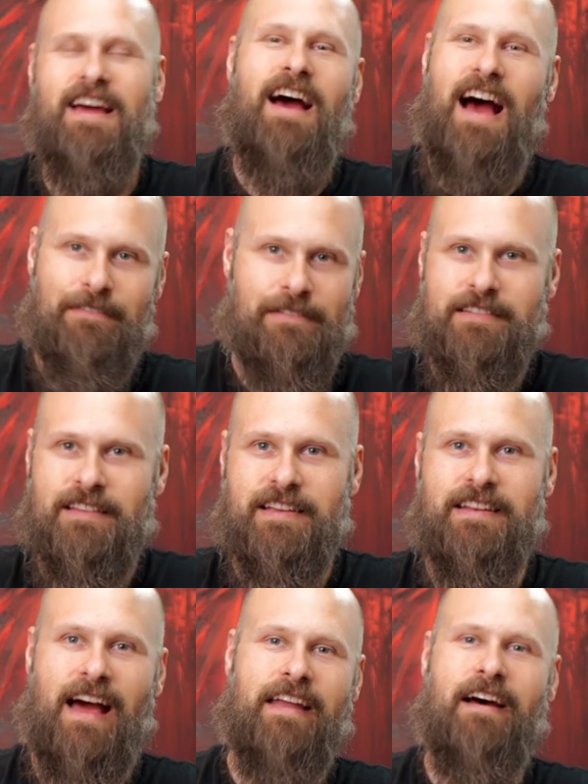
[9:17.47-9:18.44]
Obviously
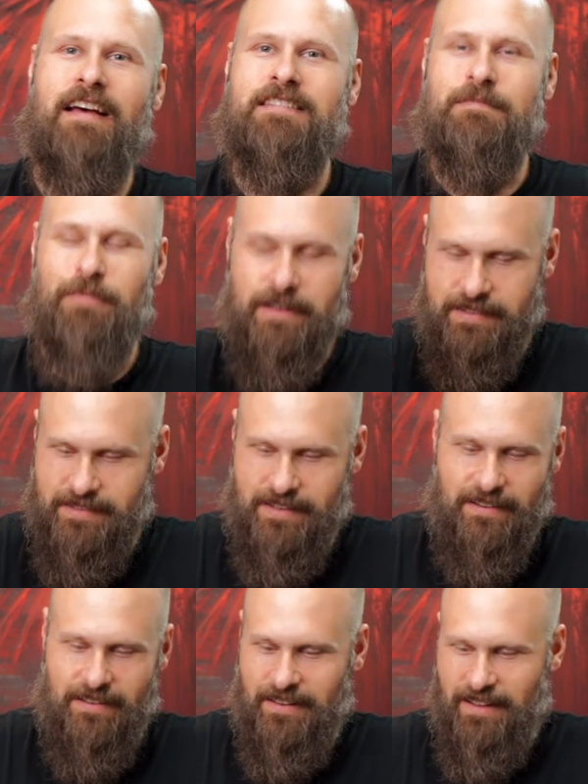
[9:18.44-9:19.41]
not us, but
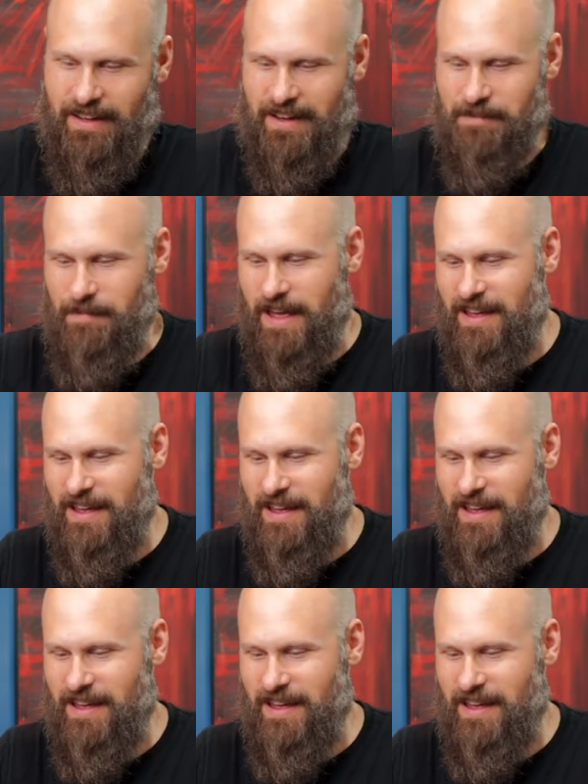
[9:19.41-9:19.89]
still, um,